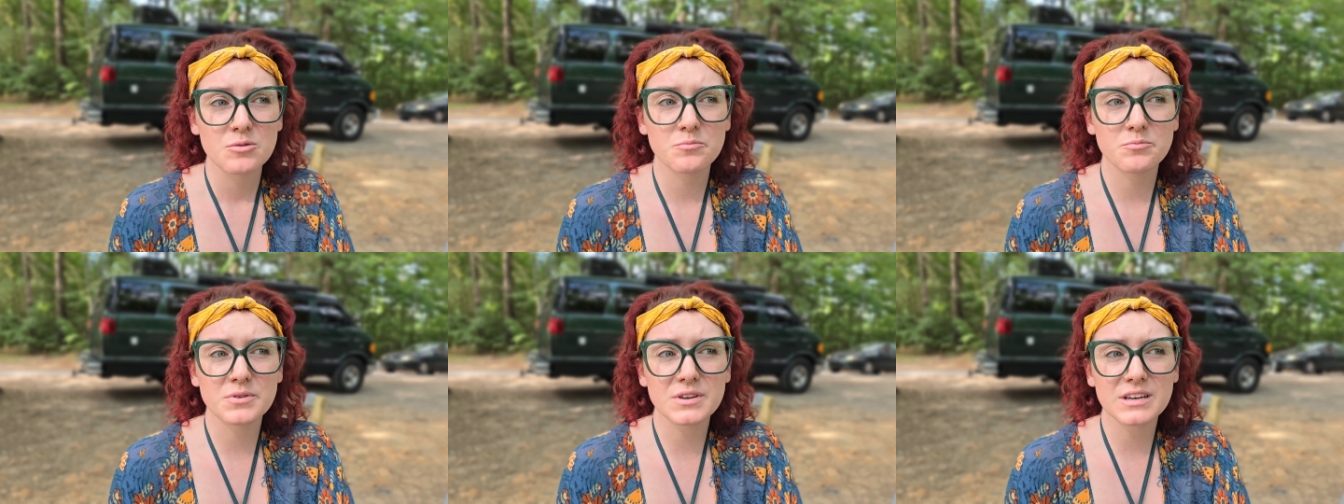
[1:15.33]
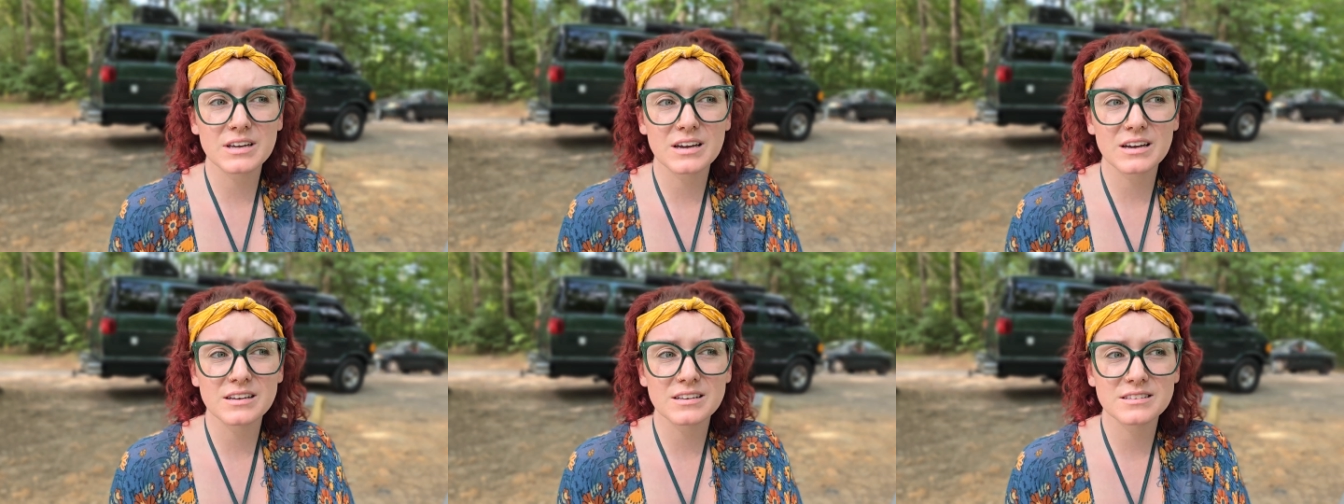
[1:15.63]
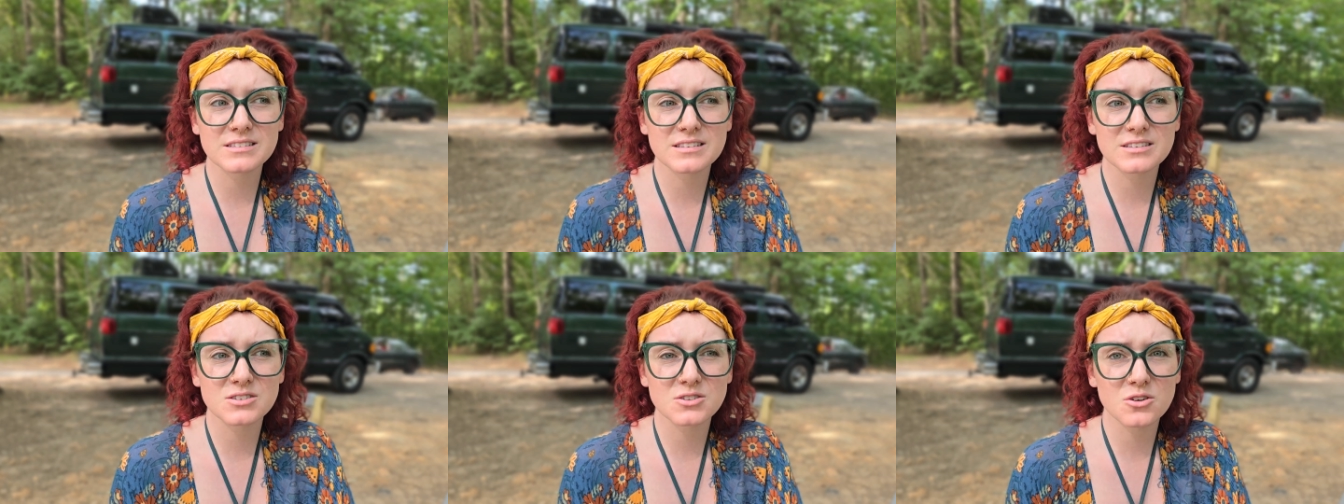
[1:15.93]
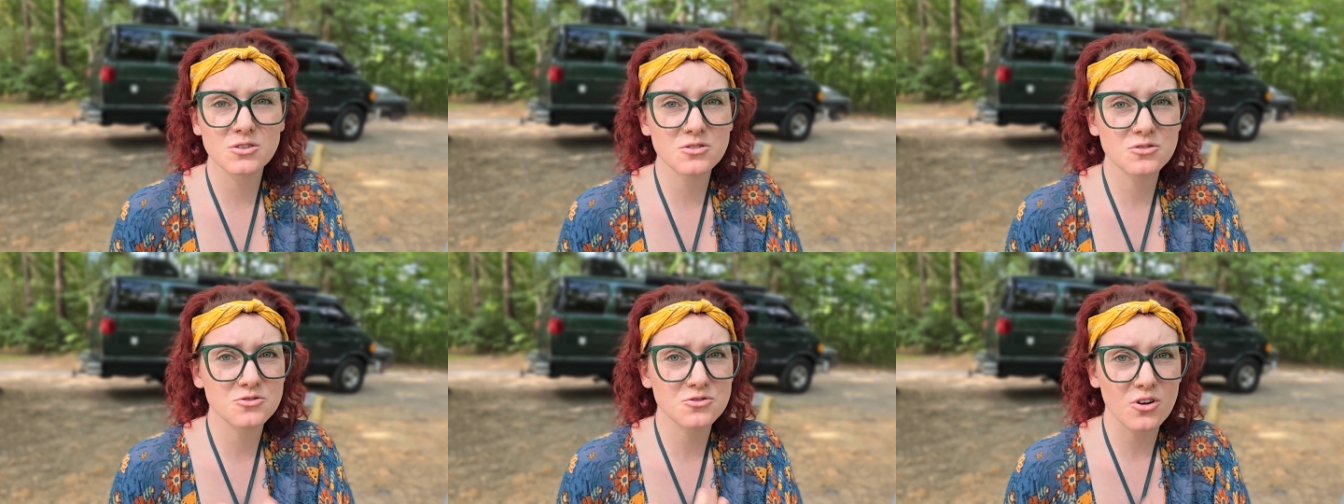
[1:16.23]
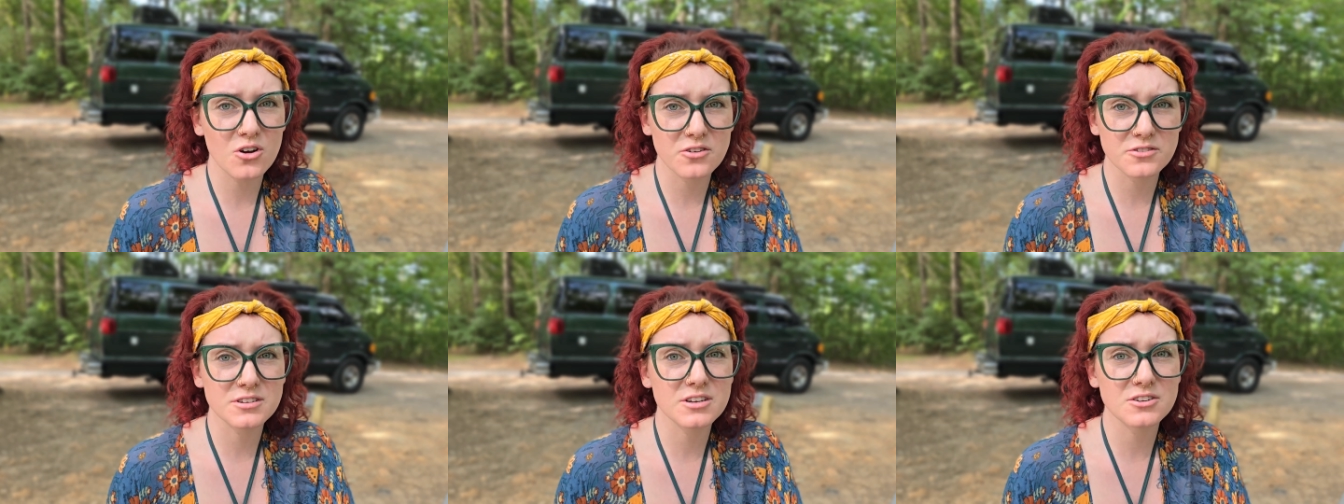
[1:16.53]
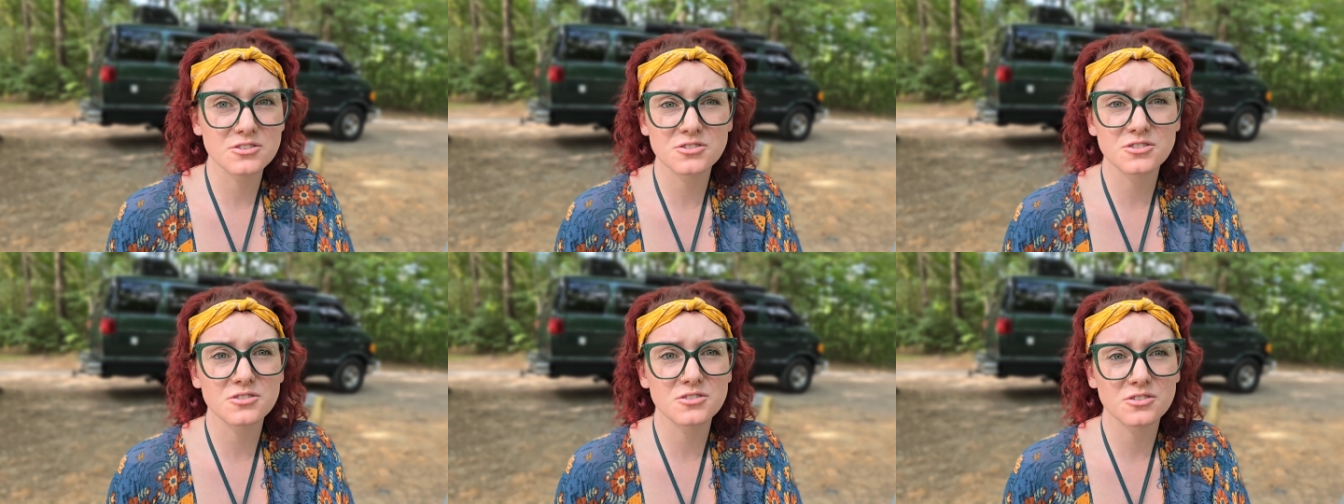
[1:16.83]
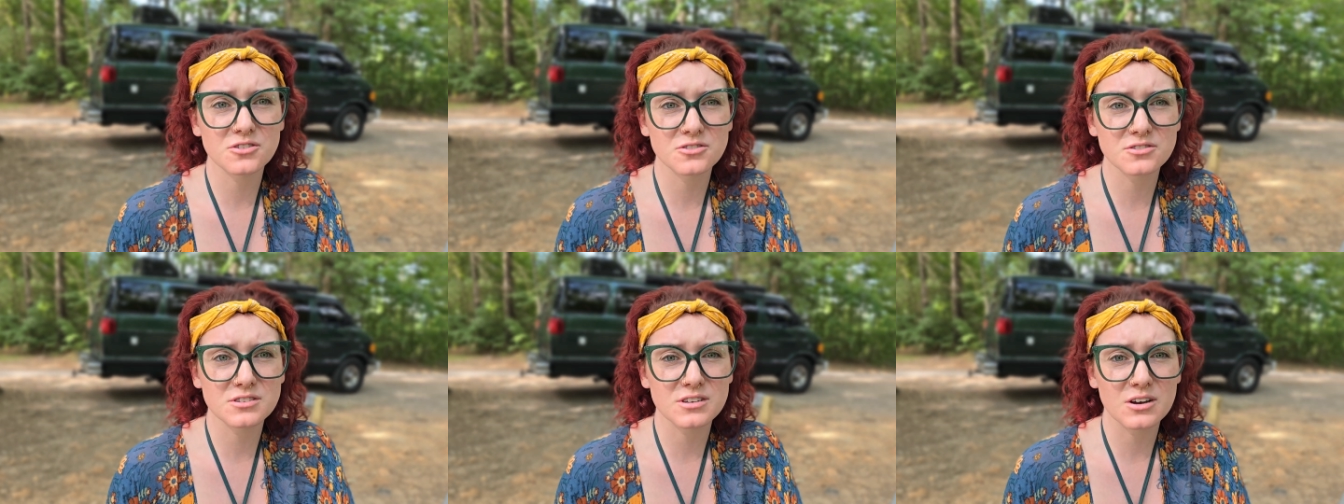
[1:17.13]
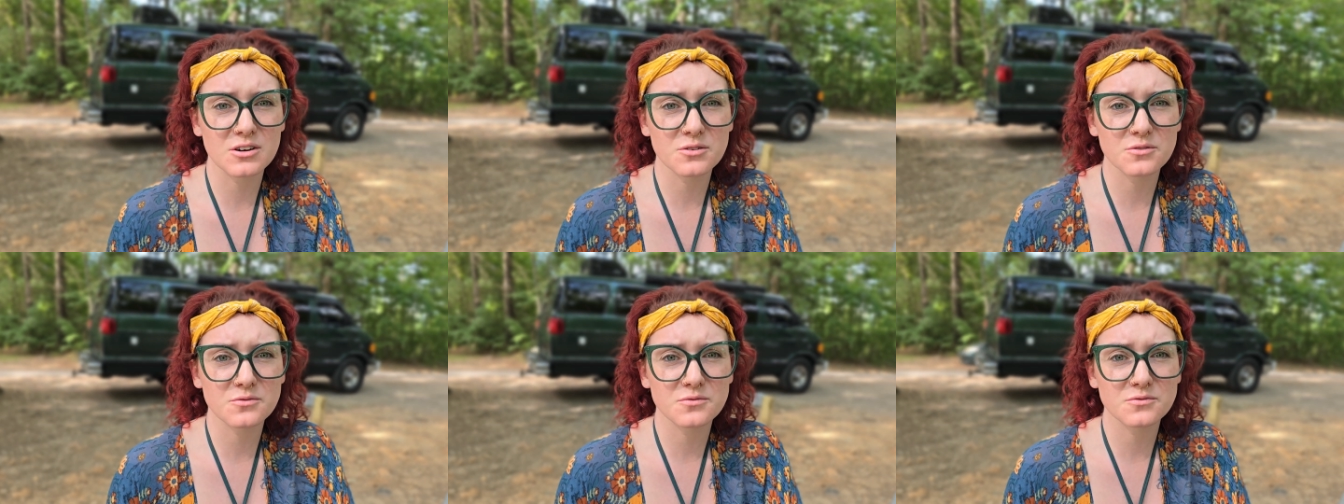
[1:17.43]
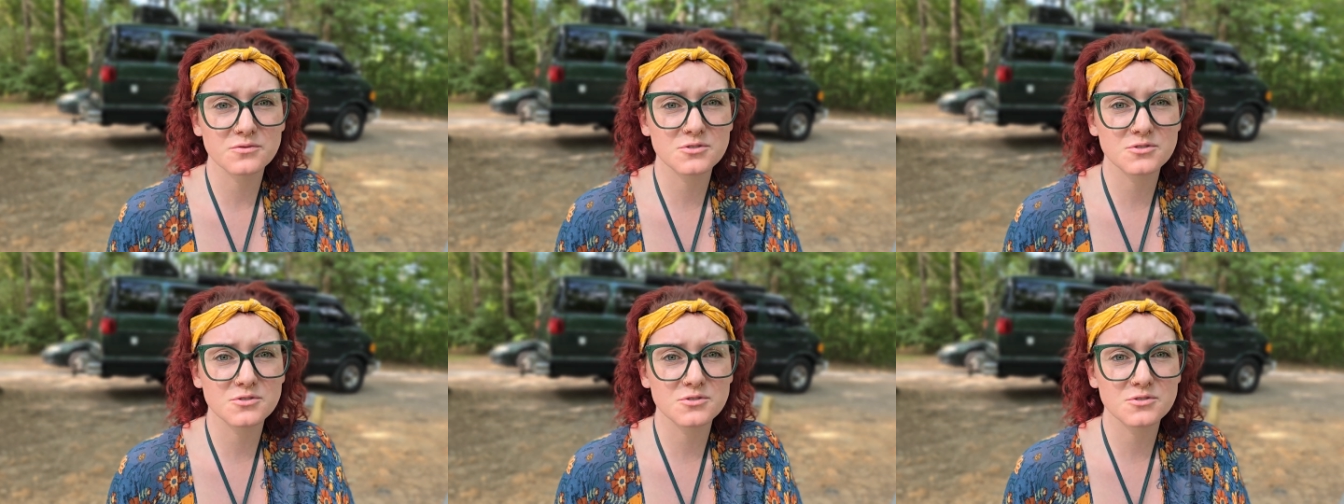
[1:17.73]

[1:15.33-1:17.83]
because it's going to draw attention to yourself,